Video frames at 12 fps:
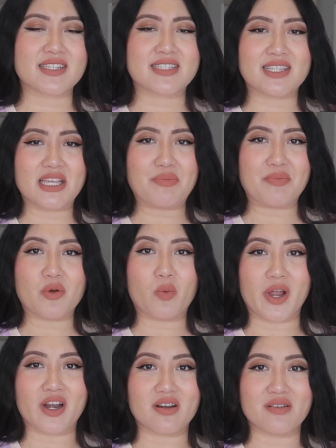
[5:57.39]

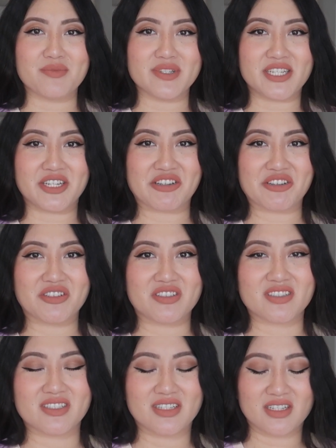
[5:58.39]
sleepwear material.